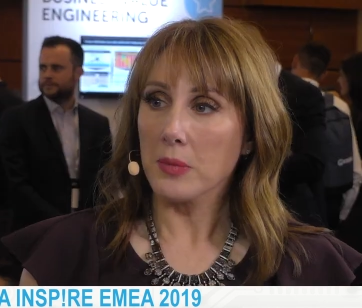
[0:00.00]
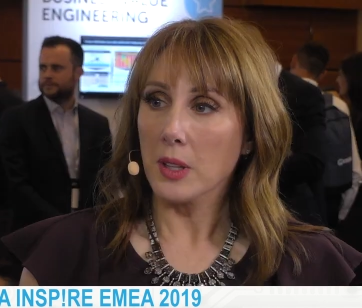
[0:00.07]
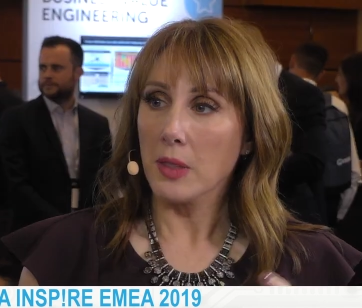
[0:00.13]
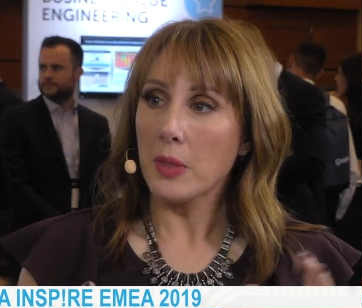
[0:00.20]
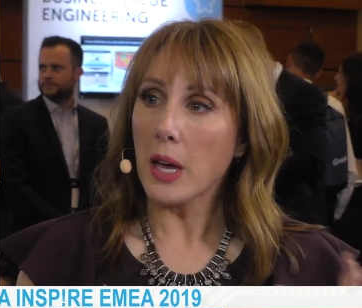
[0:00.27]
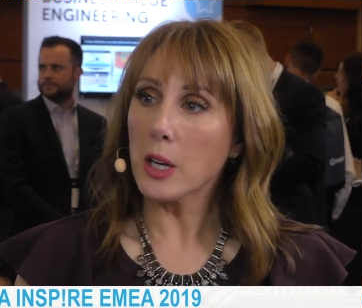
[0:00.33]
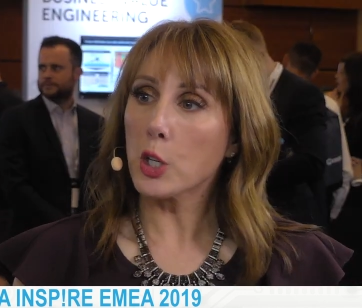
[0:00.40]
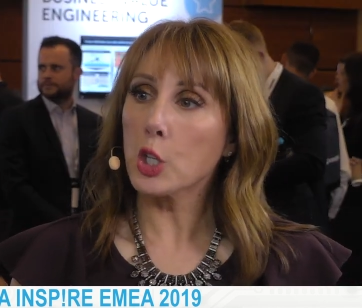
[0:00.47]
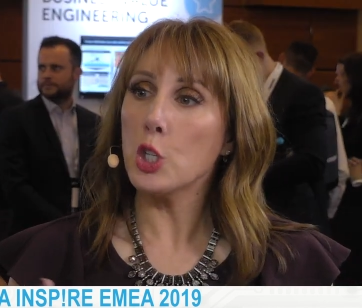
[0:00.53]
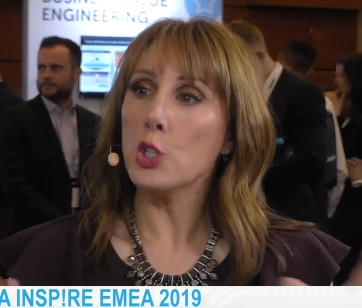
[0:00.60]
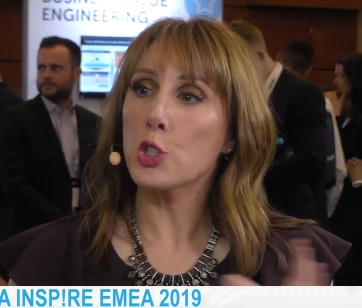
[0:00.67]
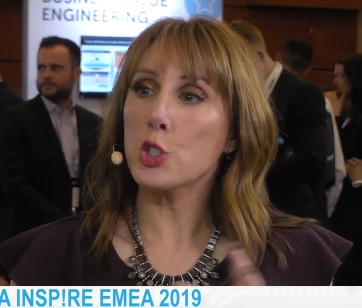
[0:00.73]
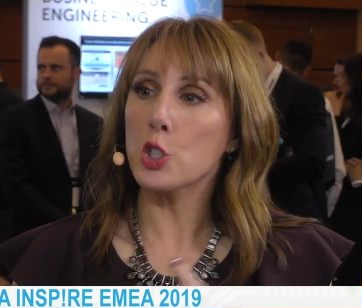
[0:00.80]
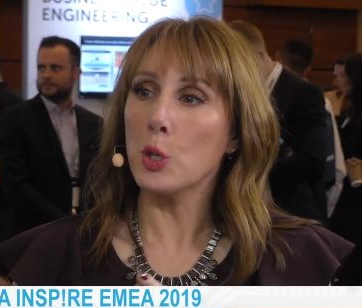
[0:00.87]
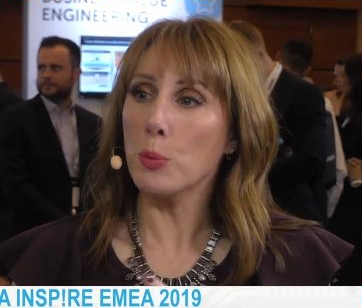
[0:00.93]
Speaker 1: that
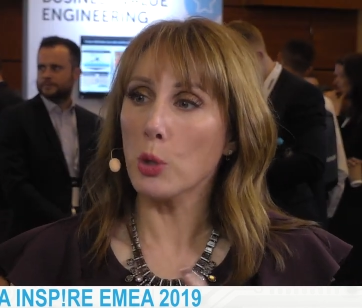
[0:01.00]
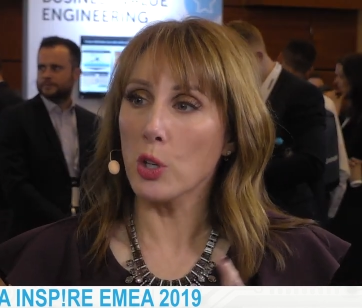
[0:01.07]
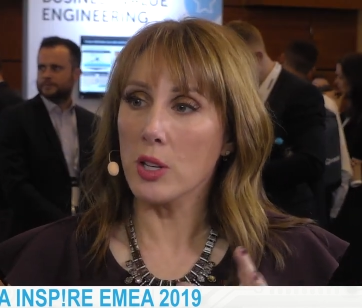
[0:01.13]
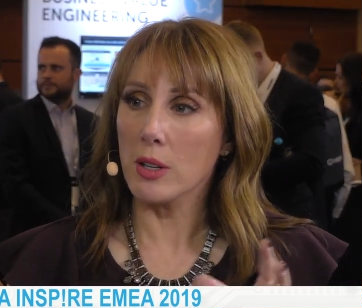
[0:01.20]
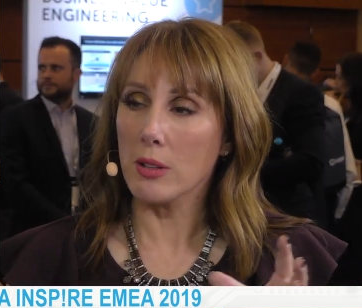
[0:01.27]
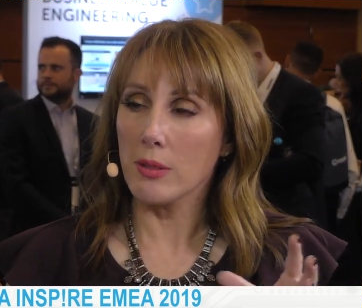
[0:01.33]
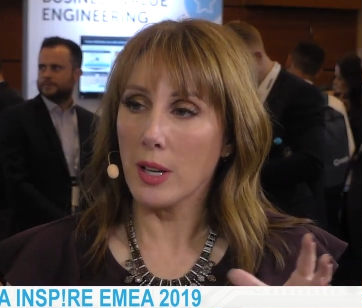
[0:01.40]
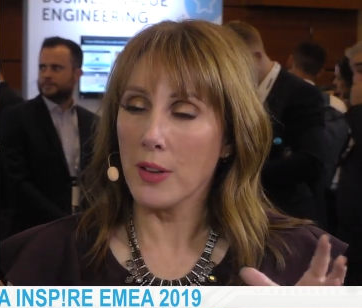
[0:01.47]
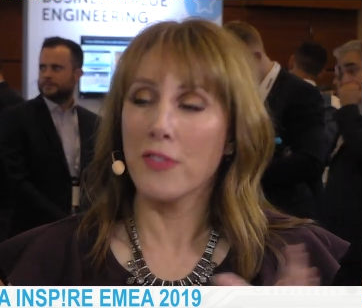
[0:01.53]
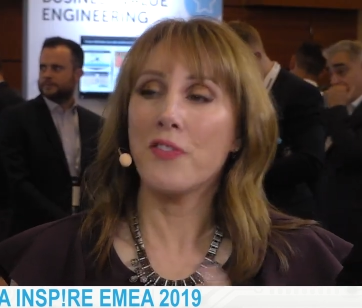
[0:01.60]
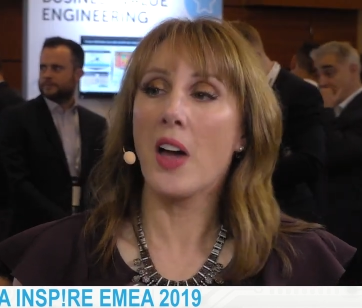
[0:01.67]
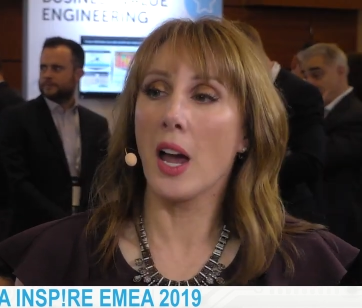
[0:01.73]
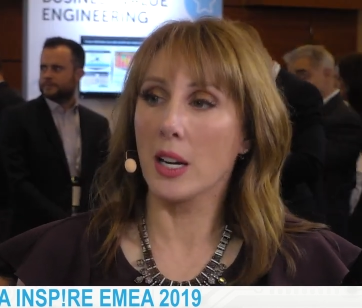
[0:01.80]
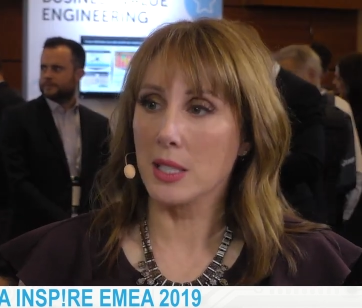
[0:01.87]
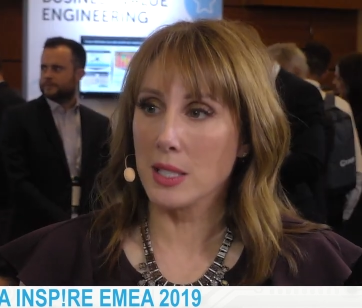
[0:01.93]
consumer
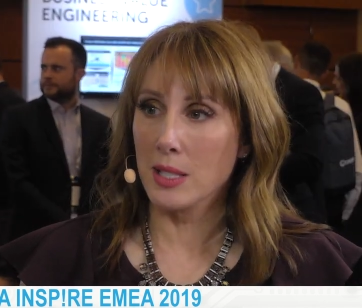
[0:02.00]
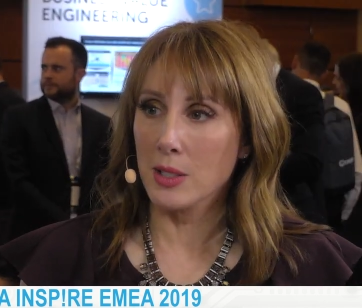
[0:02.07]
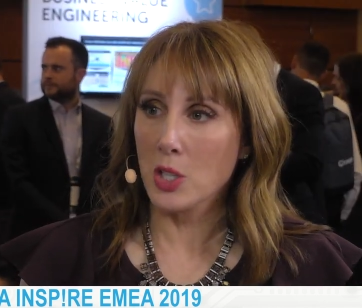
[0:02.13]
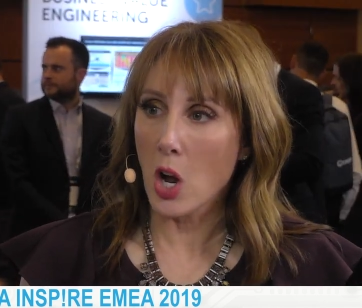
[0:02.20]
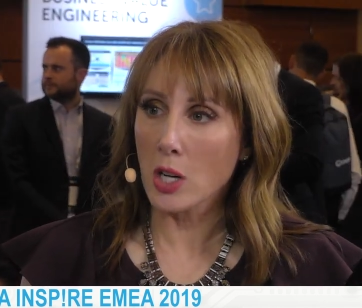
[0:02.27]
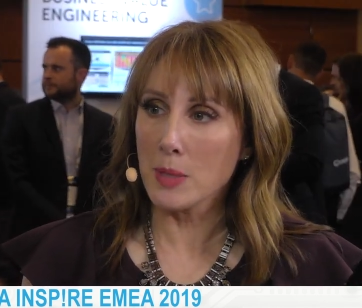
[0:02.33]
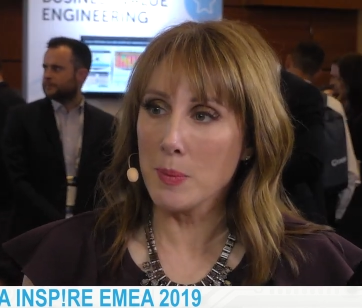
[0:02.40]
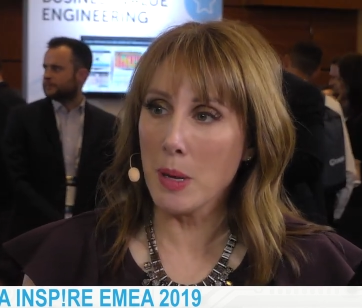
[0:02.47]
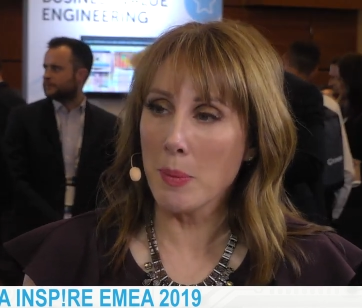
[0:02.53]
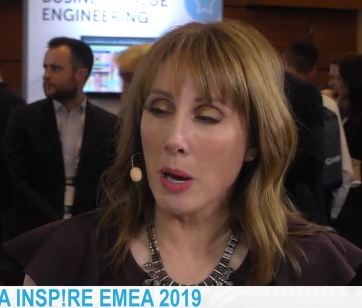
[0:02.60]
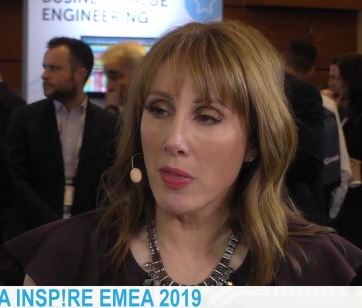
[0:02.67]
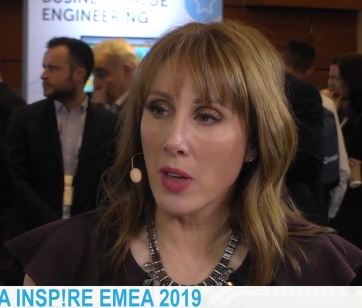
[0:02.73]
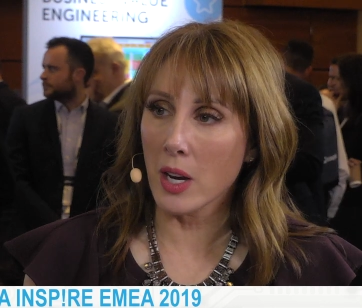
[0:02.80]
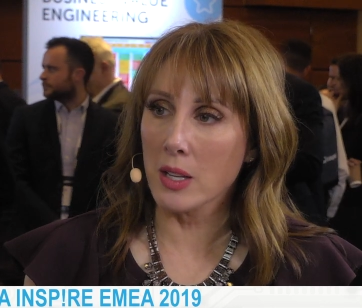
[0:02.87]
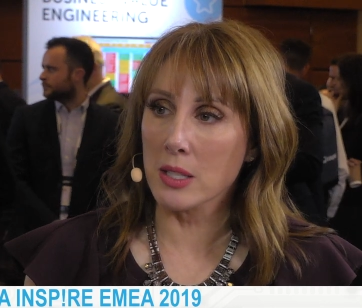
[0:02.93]
effect. Talk to me
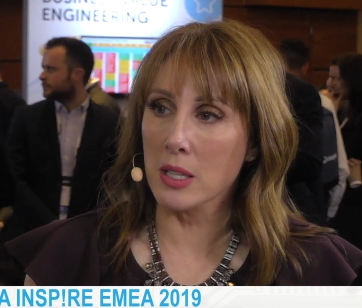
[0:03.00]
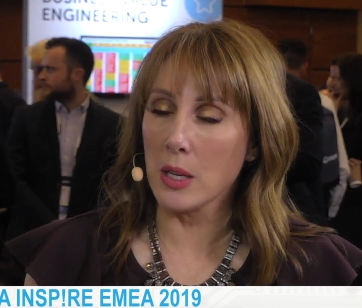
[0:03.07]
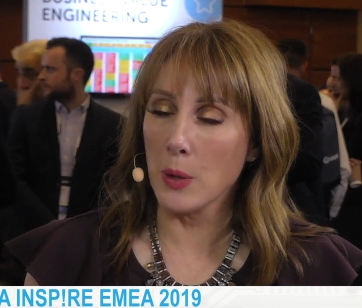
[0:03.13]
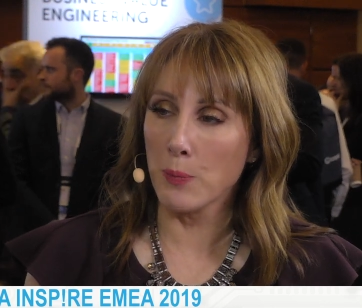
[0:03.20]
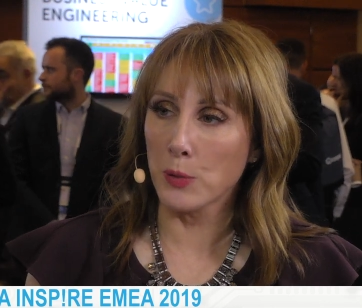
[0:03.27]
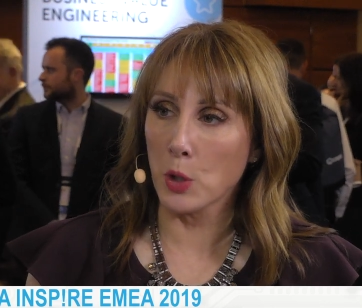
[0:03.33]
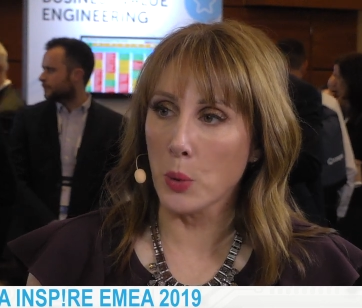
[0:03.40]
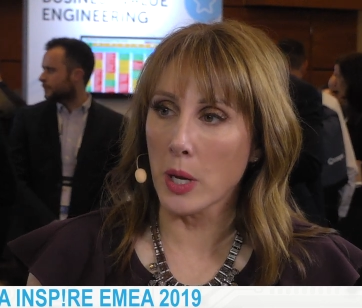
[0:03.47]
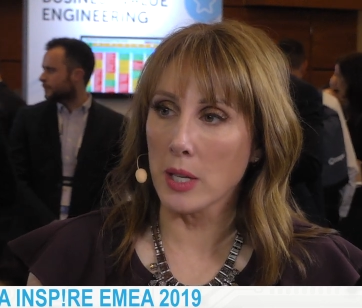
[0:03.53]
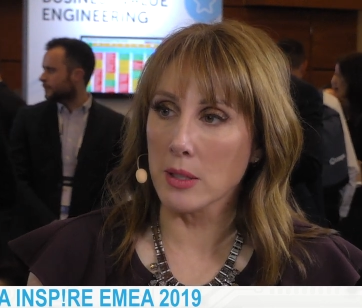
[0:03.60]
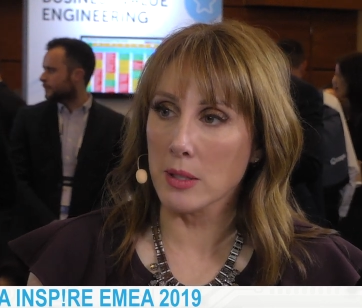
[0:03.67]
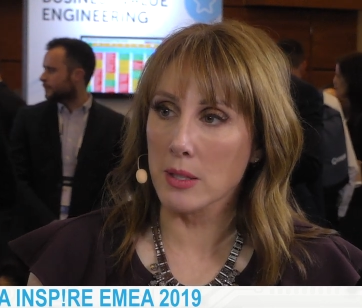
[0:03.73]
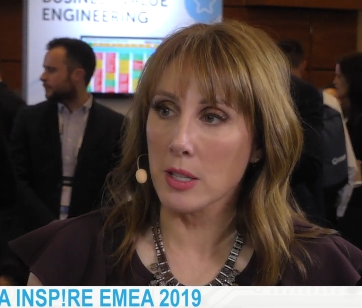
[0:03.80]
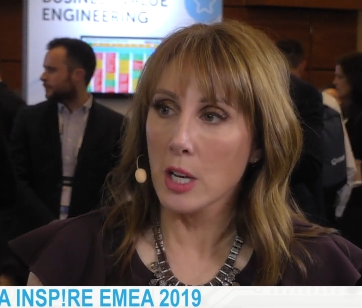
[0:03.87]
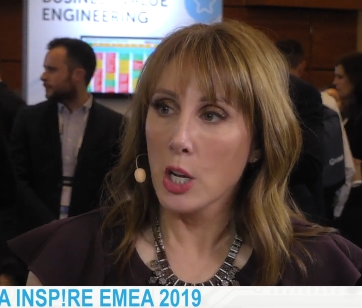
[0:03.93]
about that as an
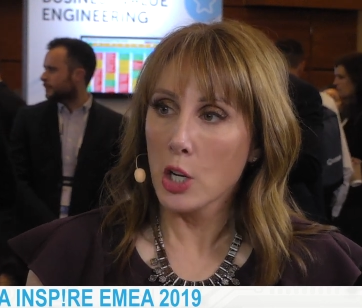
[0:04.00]
influence.